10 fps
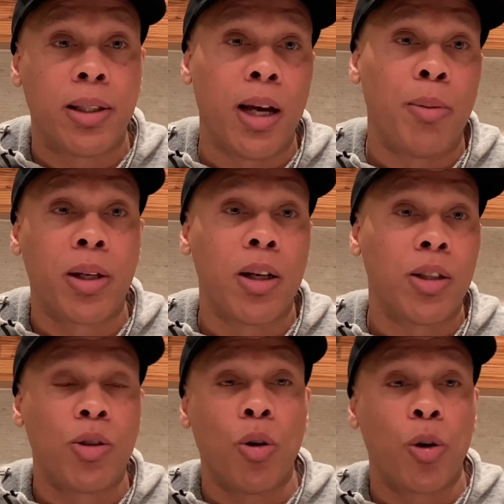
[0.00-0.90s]
there
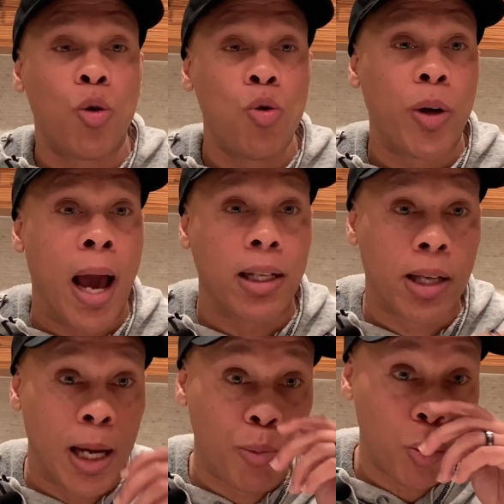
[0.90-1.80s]
because, you know, the cool cats
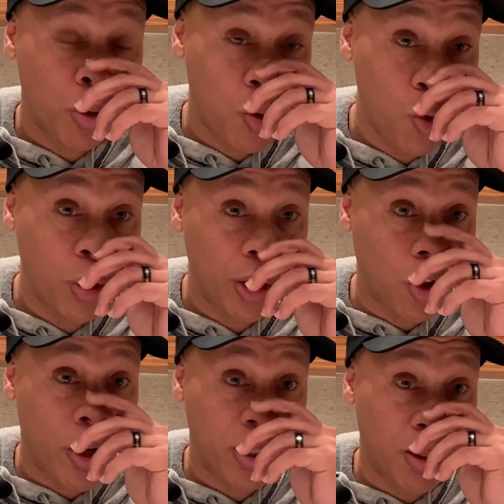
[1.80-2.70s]
came through the school and
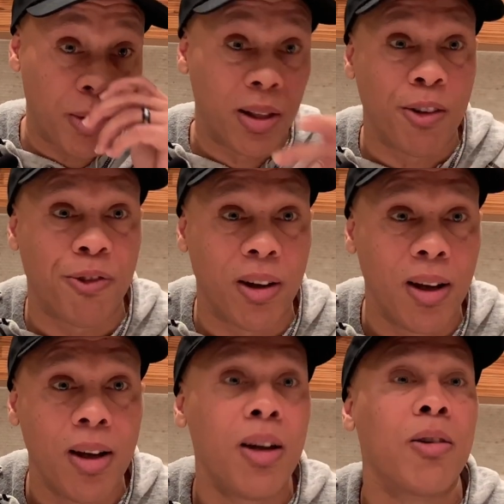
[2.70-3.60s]
started something different,
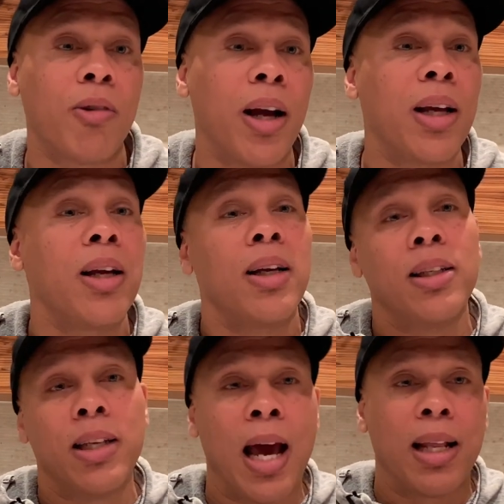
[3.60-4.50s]
right?
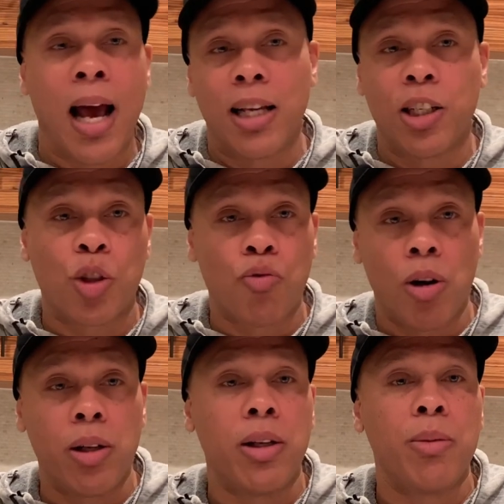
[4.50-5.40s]
And that has its
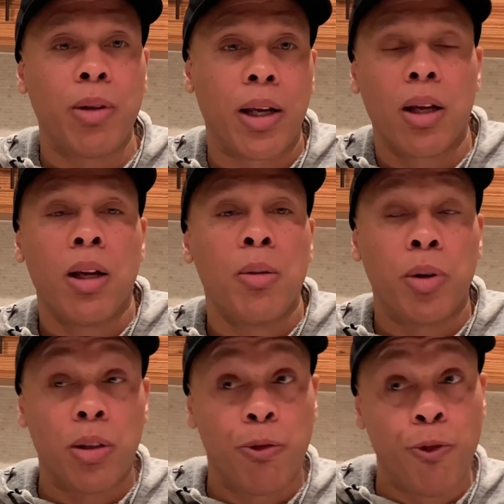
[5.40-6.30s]
run, and like,
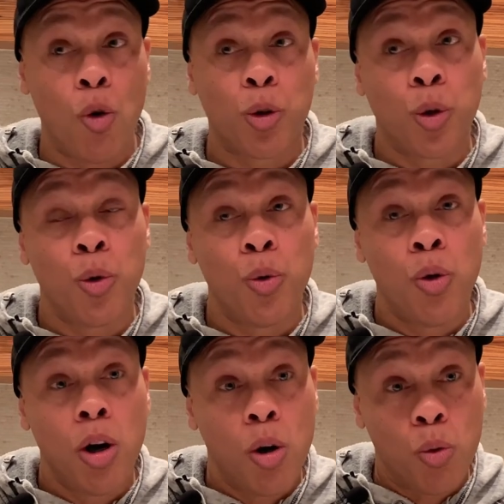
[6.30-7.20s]
but the folks who
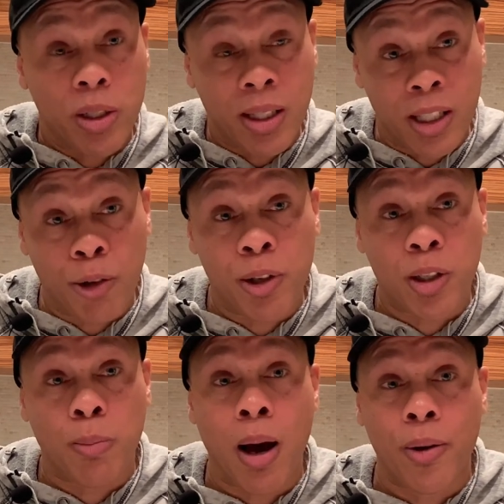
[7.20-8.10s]
were
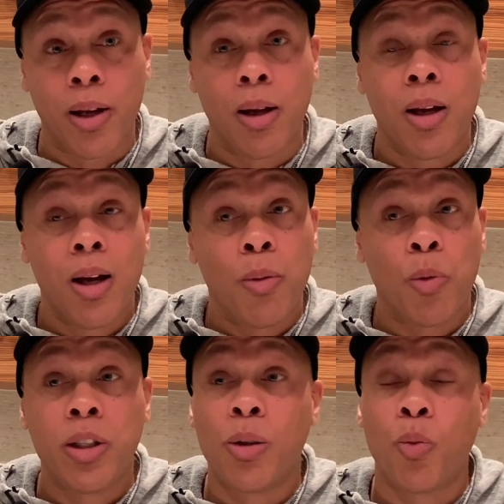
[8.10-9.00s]
serious about it,
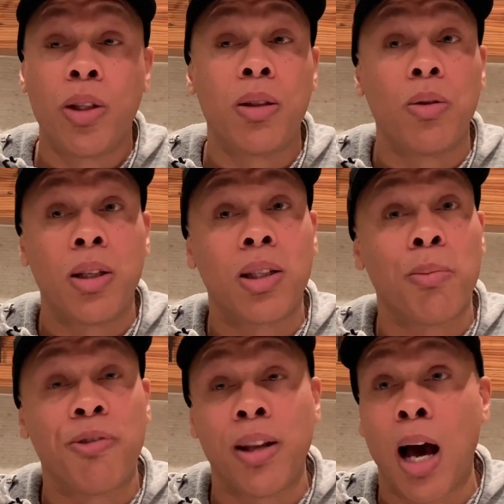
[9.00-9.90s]
we did
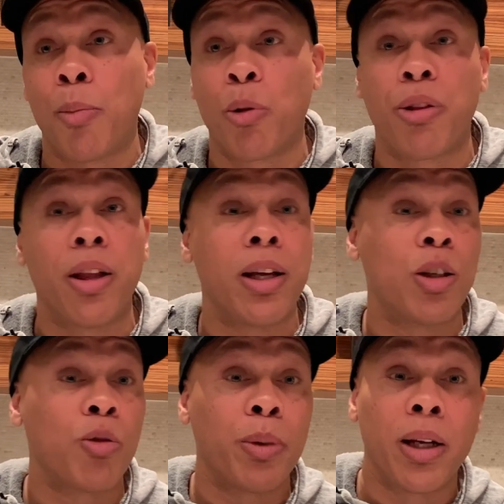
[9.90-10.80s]
some phenomenal
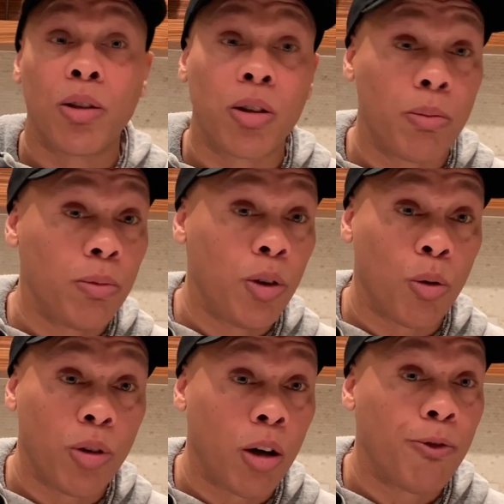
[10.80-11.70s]
things, from getting, you
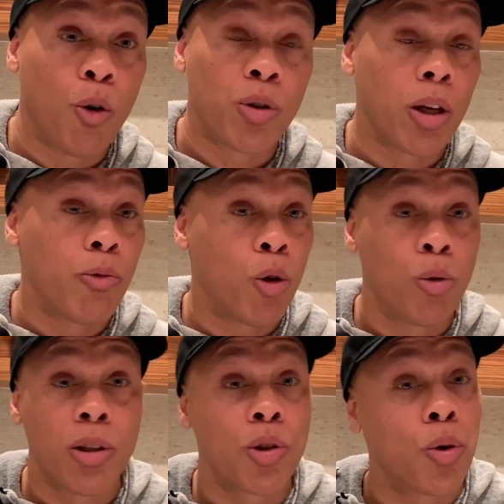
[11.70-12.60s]
know, young folks
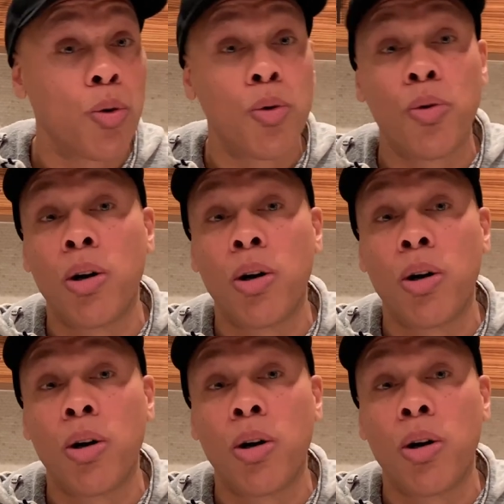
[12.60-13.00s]
enrolled in school,